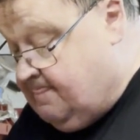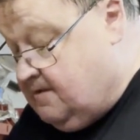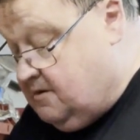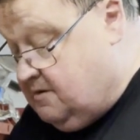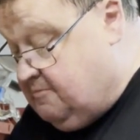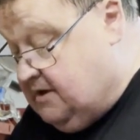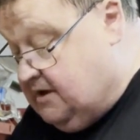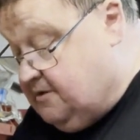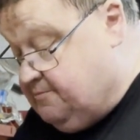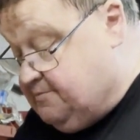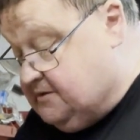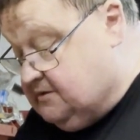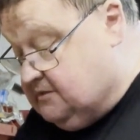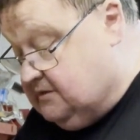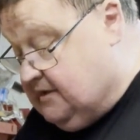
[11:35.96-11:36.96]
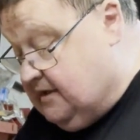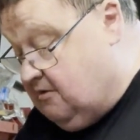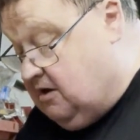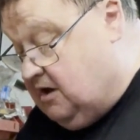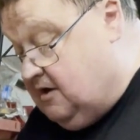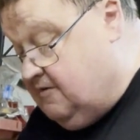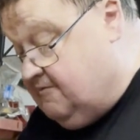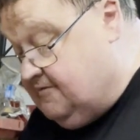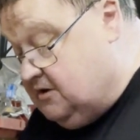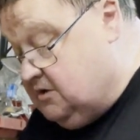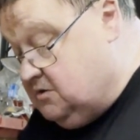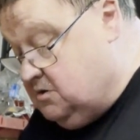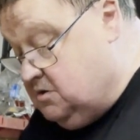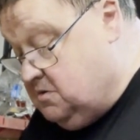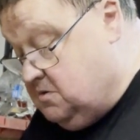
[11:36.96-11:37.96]
I'm hoping it'll go over.
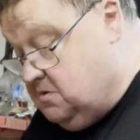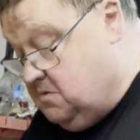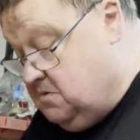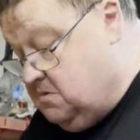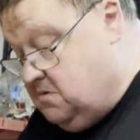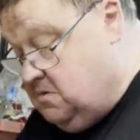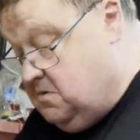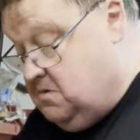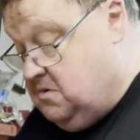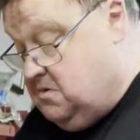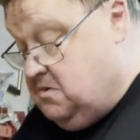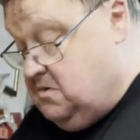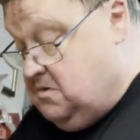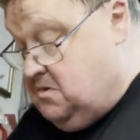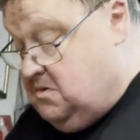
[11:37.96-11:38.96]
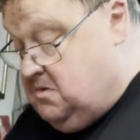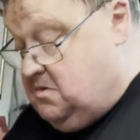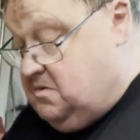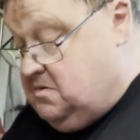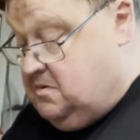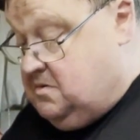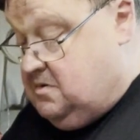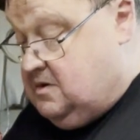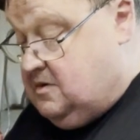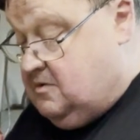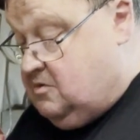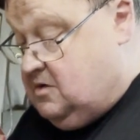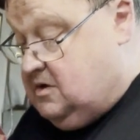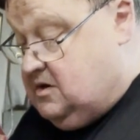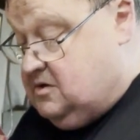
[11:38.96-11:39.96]
It
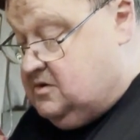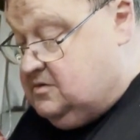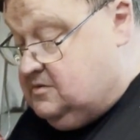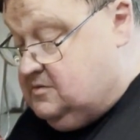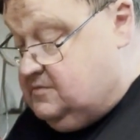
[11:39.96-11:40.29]
won't.